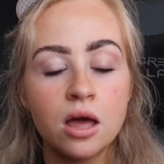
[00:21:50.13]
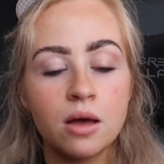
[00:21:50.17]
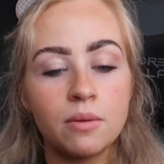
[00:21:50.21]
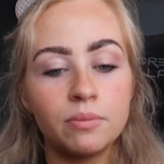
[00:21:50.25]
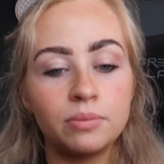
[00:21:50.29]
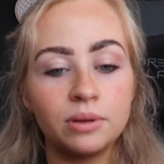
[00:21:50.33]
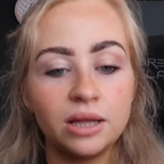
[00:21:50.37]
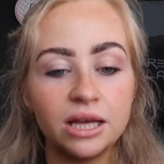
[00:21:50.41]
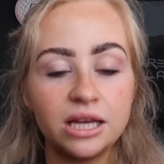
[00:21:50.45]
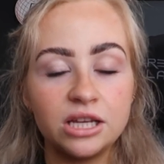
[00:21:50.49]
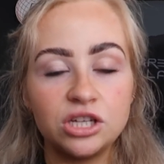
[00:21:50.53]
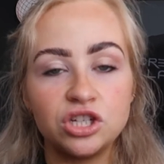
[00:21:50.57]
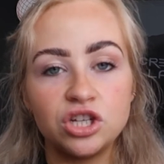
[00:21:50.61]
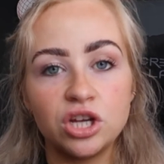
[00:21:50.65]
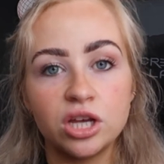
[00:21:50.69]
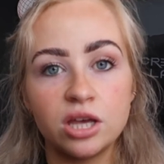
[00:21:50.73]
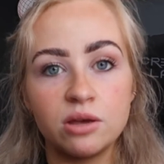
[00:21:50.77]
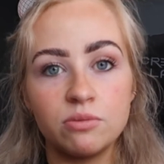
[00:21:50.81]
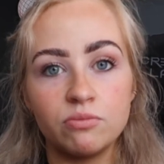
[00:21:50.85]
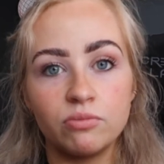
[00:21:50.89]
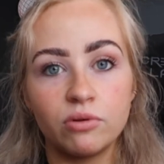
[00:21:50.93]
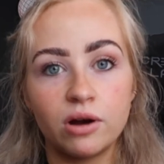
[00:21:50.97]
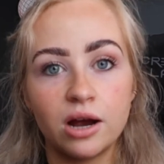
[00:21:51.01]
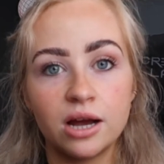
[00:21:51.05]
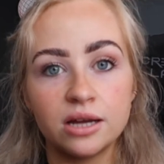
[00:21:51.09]
plain chicken
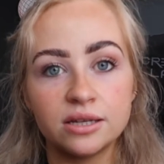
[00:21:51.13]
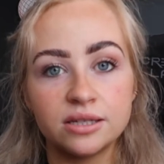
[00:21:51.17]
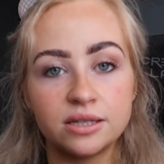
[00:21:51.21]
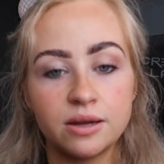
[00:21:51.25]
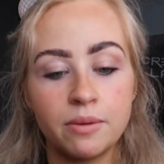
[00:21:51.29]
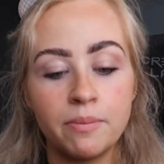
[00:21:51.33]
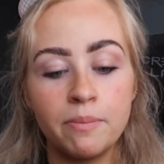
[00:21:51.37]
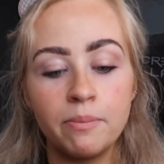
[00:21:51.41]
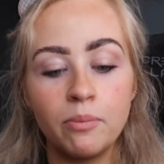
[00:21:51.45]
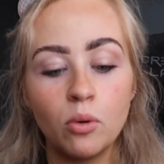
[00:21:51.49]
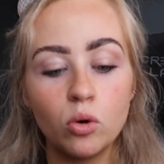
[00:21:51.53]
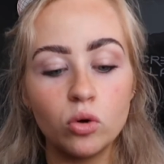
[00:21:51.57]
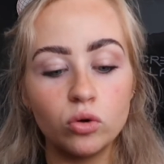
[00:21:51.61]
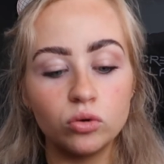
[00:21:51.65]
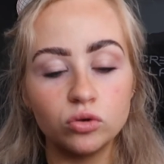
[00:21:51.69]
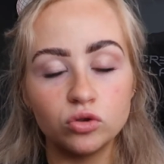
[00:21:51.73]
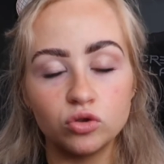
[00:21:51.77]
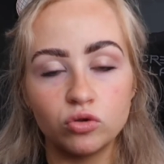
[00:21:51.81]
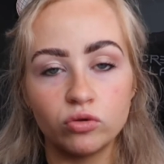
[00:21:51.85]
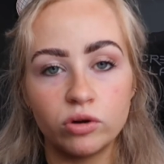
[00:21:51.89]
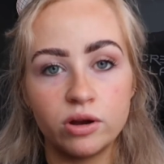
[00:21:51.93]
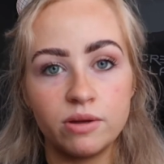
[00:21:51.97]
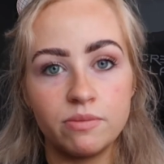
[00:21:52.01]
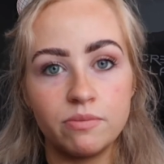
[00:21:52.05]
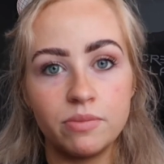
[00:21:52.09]
breast and boiled
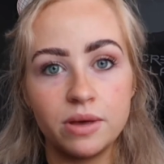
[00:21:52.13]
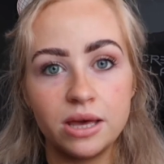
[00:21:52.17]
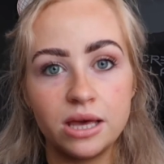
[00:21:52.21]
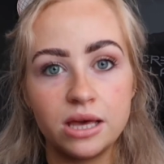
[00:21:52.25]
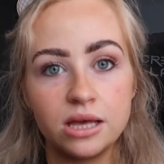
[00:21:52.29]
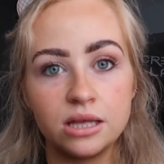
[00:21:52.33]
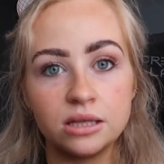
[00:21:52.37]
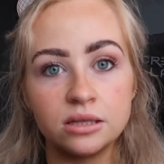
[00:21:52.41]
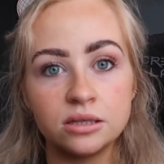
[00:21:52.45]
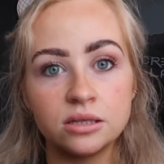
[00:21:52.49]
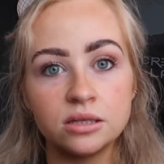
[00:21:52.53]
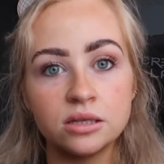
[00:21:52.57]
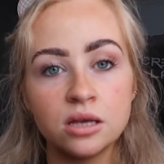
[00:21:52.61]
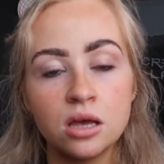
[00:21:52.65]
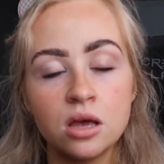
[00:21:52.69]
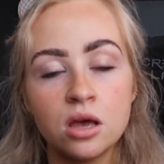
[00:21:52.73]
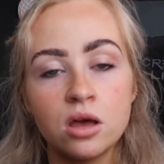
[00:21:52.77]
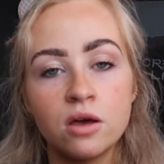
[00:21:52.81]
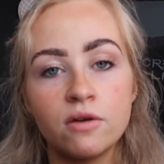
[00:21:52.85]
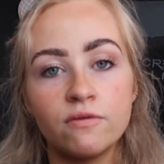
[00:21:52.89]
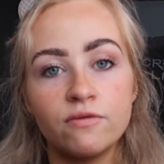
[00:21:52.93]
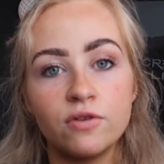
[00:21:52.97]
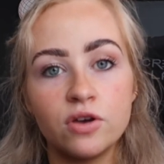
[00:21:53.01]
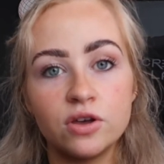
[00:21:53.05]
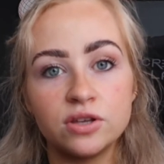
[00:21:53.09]
green beans
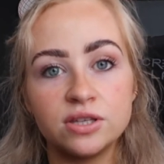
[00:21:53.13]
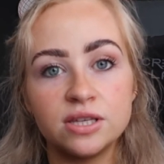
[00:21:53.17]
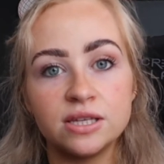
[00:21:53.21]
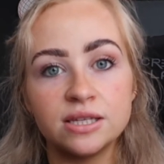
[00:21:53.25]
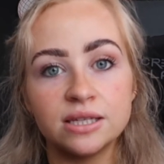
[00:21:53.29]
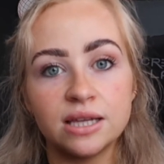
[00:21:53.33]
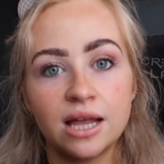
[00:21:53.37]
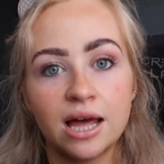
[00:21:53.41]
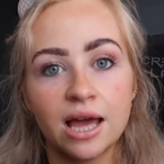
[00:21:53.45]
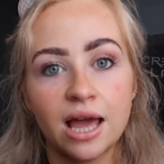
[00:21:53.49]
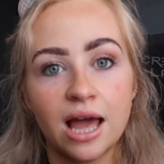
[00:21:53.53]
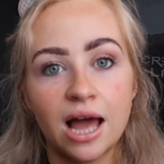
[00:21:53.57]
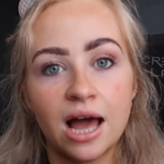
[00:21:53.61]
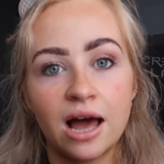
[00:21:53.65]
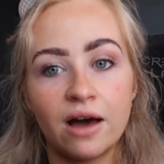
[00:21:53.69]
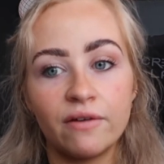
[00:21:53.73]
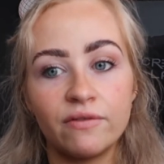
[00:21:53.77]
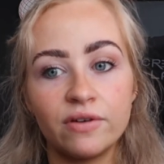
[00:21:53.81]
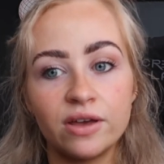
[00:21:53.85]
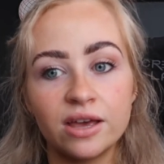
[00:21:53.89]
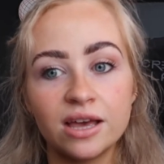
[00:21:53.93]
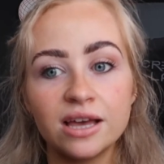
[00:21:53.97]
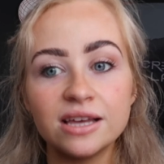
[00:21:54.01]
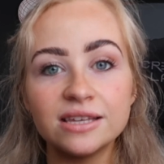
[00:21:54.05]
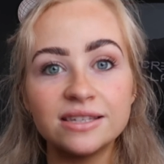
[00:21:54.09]
versus like
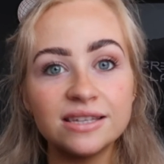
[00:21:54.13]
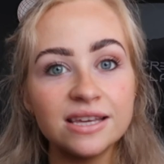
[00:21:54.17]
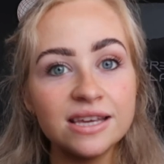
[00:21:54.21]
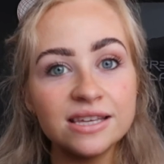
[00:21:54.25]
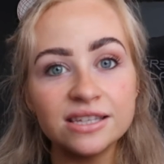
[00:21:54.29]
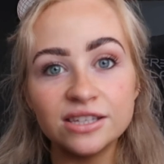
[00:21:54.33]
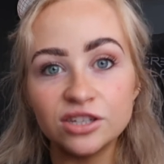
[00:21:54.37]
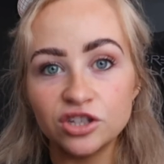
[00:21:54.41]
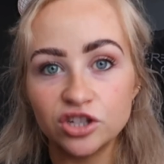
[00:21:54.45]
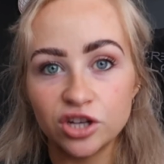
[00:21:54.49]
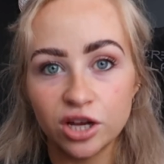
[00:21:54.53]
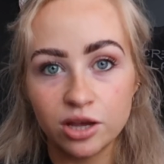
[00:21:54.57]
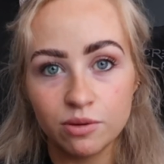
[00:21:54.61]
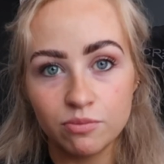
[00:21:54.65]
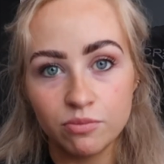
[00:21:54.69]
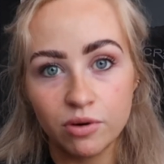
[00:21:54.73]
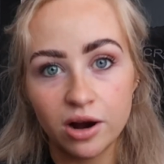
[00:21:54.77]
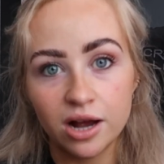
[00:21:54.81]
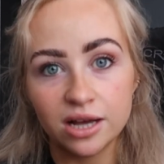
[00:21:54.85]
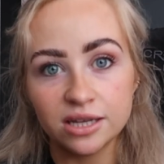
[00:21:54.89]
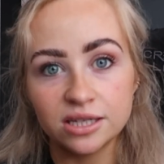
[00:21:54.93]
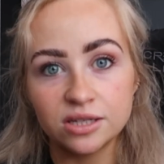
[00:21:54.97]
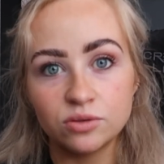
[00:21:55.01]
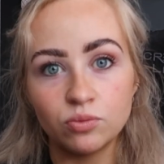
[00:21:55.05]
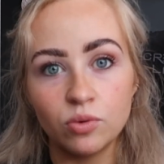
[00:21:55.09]
having a seasoned chicken
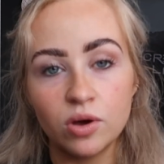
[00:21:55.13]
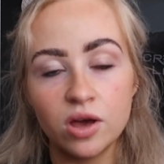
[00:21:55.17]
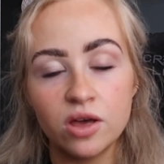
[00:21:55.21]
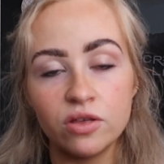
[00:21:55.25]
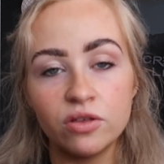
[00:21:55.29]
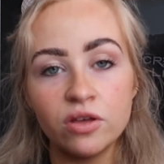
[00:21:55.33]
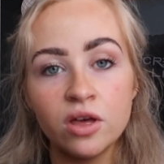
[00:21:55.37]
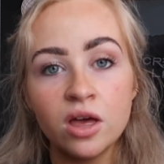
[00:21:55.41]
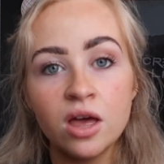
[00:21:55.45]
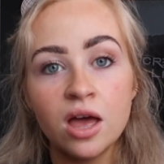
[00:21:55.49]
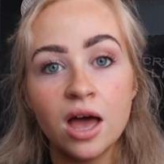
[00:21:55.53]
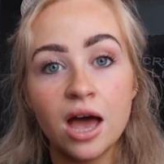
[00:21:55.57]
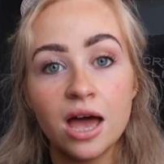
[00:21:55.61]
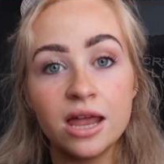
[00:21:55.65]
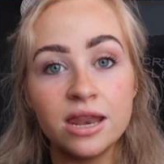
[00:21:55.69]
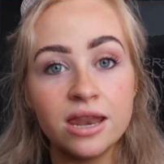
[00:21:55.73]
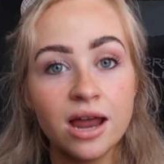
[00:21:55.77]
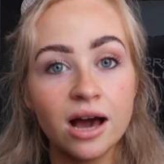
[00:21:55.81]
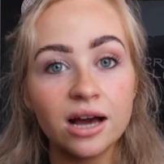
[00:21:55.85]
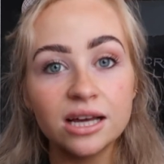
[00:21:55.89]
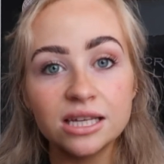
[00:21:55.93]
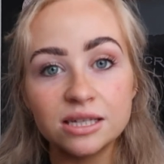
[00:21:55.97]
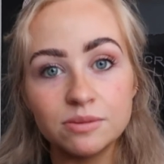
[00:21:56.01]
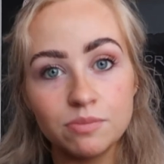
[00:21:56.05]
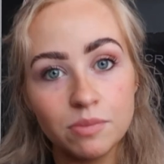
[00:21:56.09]
breast with a
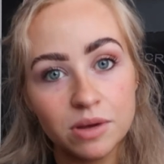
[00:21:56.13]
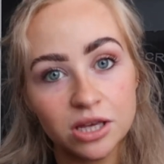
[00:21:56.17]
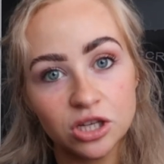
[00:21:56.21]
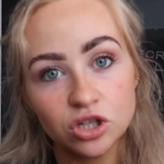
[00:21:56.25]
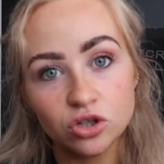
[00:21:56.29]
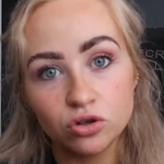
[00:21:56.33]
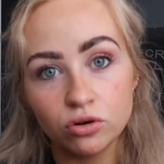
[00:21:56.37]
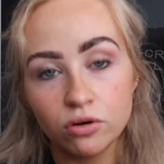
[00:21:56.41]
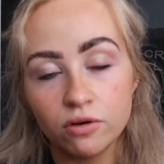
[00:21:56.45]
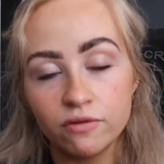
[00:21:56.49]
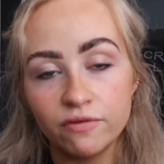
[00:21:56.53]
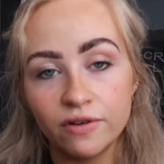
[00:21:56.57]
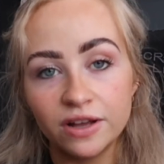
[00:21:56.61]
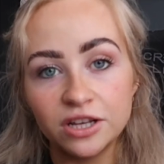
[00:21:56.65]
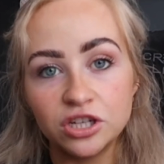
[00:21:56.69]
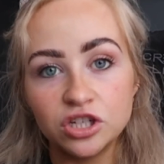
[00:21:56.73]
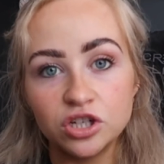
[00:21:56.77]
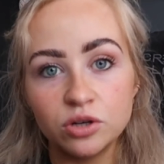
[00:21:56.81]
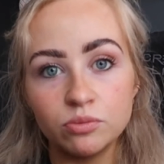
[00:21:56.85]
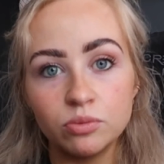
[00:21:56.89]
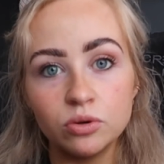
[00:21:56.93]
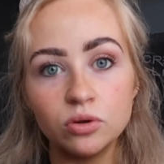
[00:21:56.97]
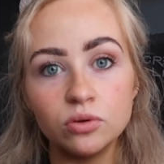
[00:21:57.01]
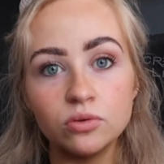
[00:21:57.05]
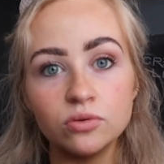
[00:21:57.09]
nice mixture of
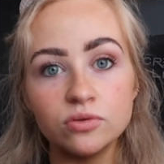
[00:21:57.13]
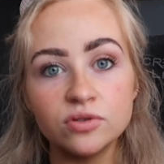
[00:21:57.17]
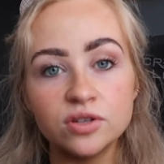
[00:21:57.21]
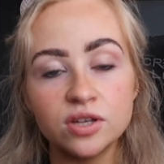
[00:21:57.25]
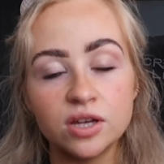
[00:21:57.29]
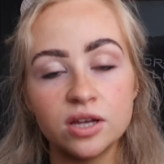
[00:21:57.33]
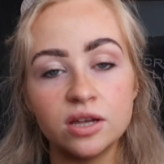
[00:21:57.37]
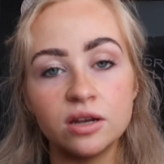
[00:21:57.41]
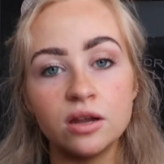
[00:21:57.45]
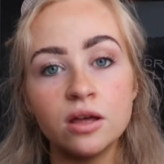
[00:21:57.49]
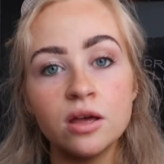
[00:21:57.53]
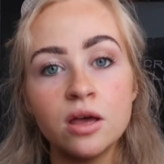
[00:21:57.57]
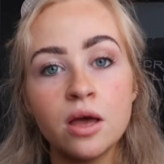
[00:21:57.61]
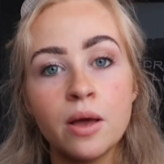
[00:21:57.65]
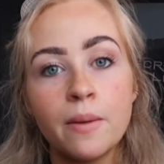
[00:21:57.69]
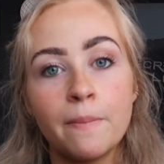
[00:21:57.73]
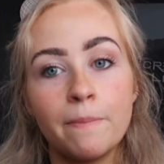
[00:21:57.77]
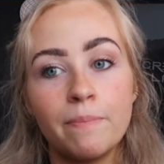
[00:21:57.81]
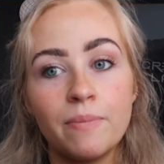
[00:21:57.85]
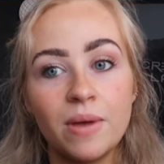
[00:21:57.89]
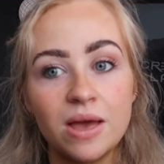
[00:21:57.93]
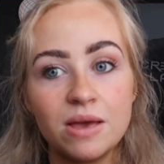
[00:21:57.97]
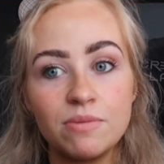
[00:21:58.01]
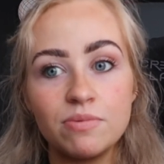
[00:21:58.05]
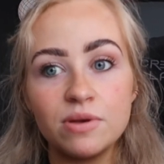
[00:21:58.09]
vegetables and
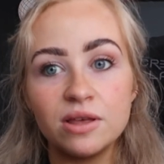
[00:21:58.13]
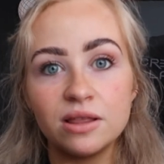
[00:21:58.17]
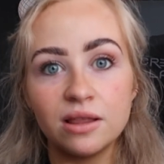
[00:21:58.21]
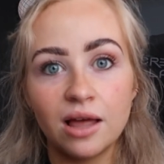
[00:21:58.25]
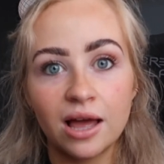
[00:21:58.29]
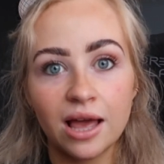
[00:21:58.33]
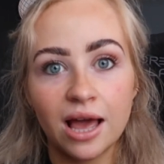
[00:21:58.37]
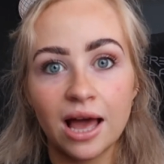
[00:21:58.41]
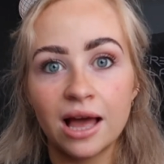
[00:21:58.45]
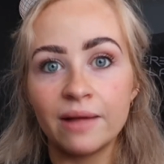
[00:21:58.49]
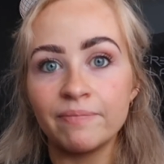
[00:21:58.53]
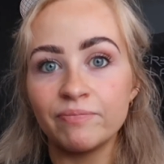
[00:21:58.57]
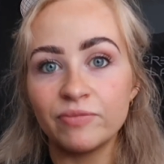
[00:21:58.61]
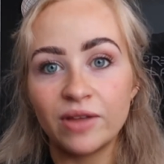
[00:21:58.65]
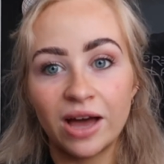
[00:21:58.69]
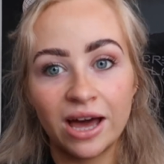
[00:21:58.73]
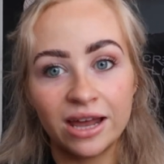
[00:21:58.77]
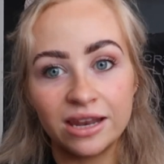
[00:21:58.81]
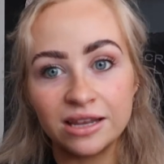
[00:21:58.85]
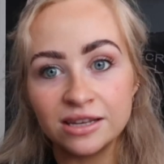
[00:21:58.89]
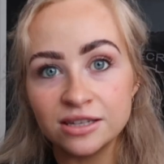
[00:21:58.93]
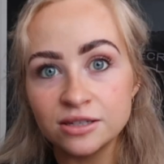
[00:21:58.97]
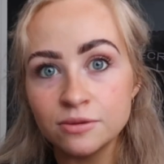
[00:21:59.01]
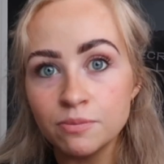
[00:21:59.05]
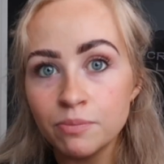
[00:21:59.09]
maybe like
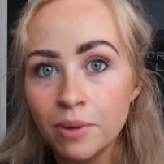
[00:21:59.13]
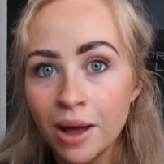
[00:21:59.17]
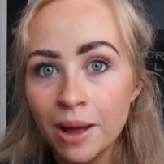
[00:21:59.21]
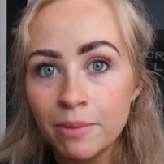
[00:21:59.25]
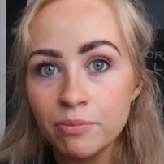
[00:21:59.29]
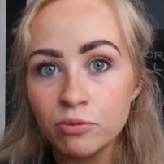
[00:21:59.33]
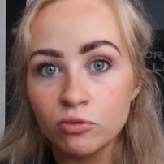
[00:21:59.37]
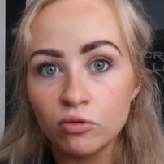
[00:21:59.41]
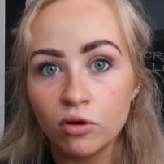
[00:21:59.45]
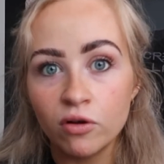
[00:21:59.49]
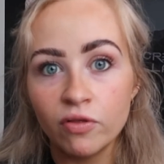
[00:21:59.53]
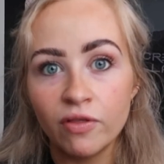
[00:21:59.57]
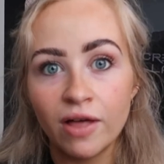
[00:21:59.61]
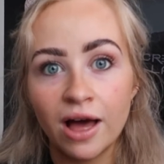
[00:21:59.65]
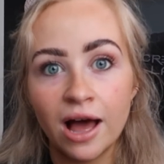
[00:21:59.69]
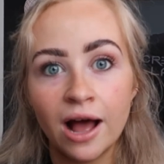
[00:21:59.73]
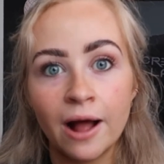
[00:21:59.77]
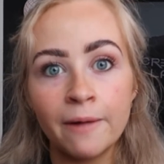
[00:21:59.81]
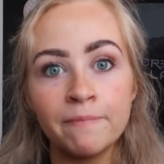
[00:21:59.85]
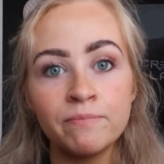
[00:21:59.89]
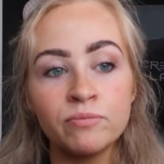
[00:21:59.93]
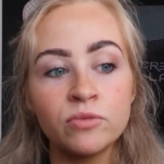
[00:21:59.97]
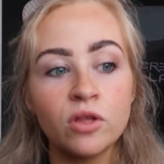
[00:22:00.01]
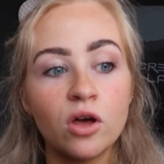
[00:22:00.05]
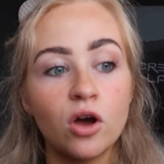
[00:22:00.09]
adding some pepper on
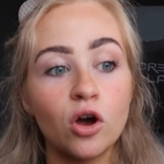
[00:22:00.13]
that,